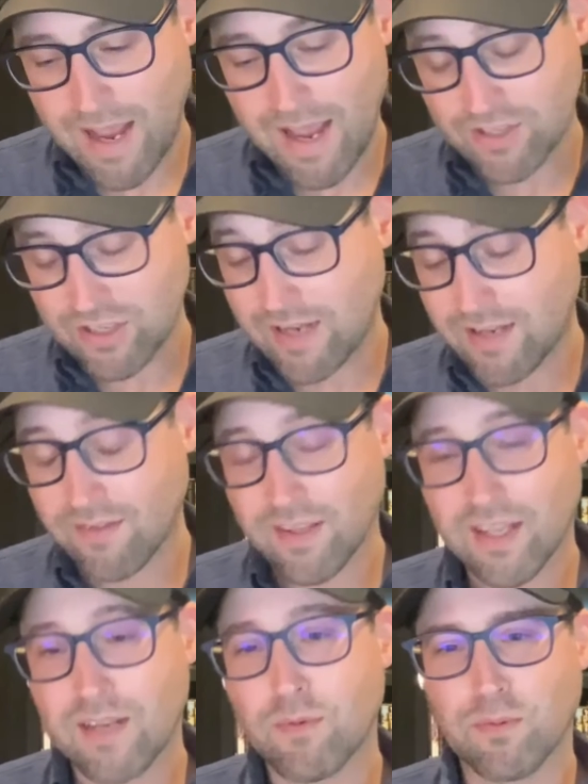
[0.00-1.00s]
I didn't
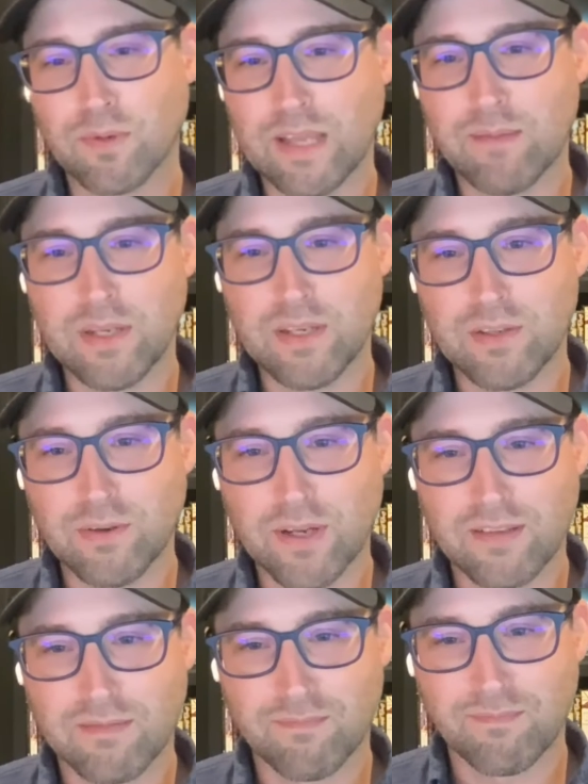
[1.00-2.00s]
think anyone would let me do it,